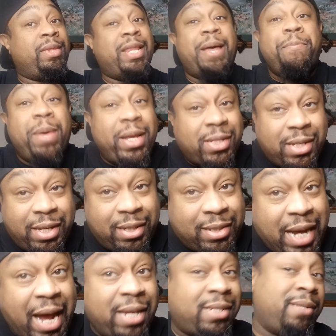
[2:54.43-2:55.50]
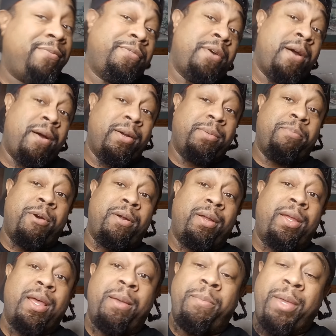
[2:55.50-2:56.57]
that makes it enticing for Harbaugh
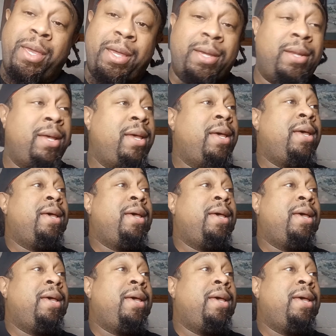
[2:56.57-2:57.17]
to come in.